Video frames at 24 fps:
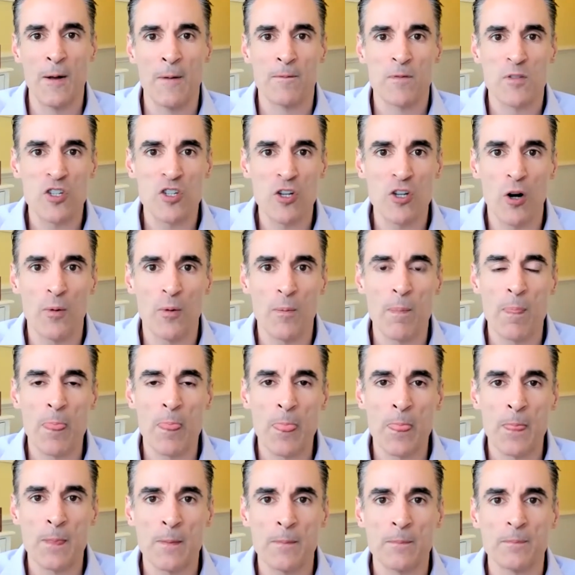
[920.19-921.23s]
So
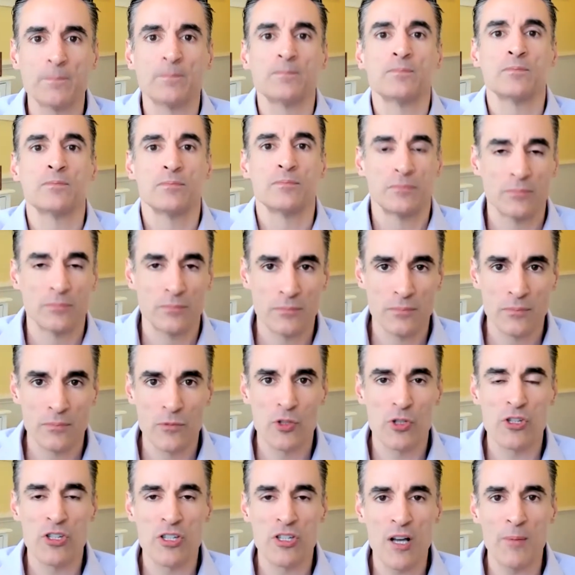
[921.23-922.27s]

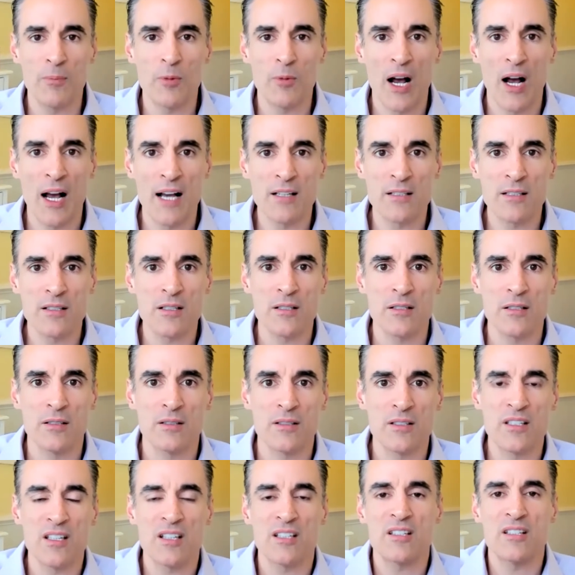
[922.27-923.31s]
to summarize,
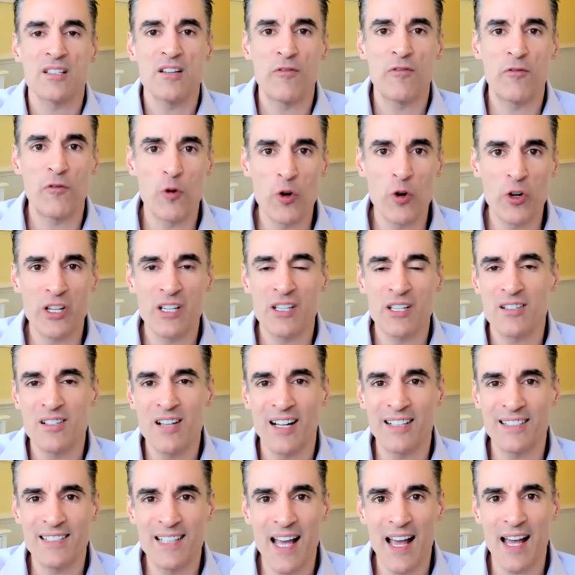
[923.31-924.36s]
60 40 is
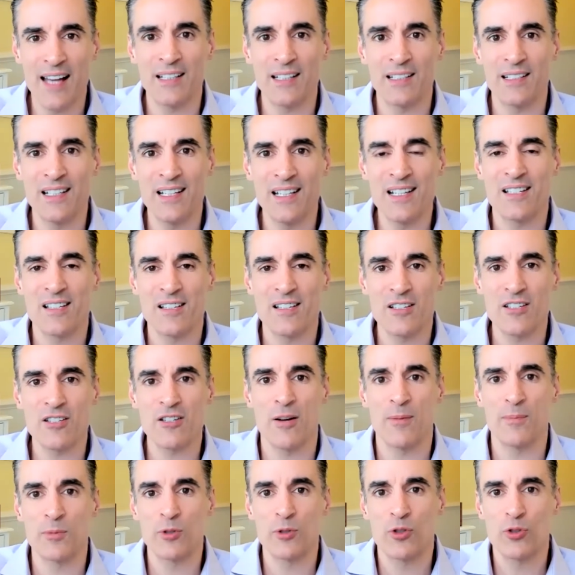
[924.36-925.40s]
not dead. It needs
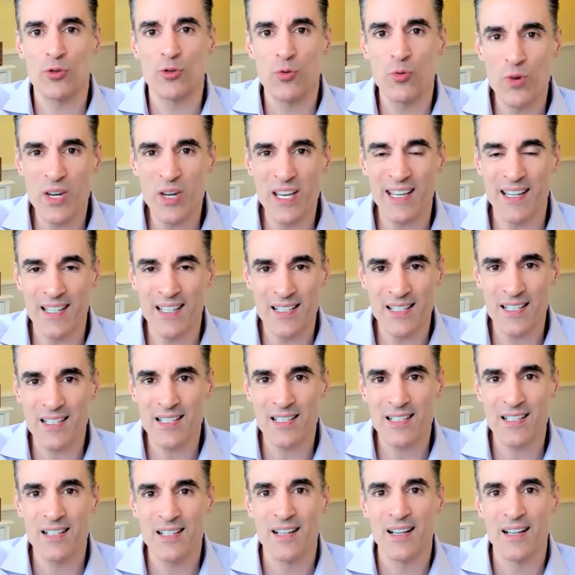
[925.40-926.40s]
some tweaks.